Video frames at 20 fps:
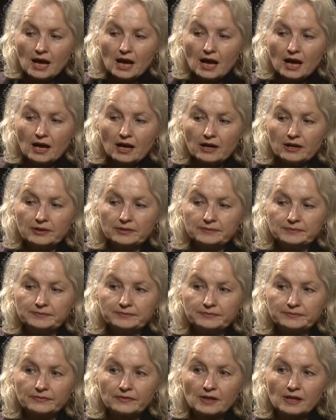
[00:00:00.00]

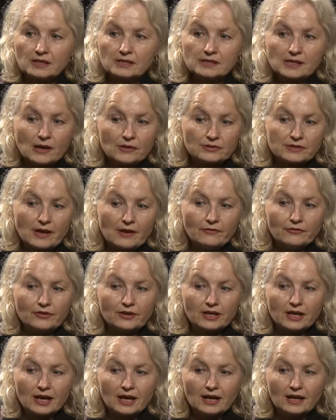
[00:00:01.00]
um, South
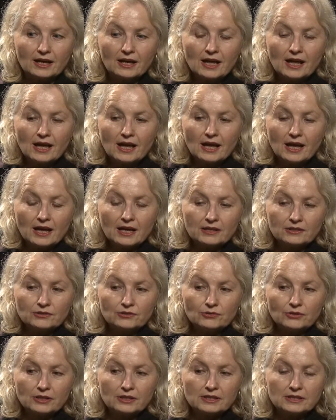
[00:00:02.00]
Africa
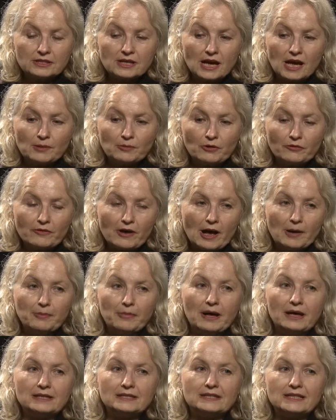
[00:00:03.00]
and during the time of
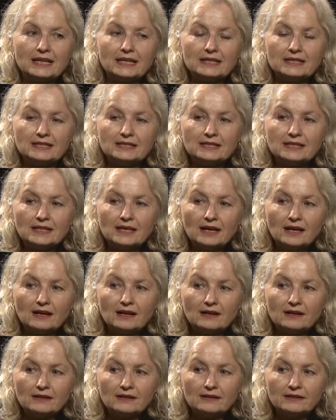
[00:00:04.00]
apartheid
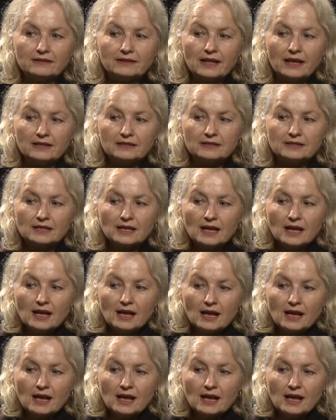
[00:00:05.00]
uh, that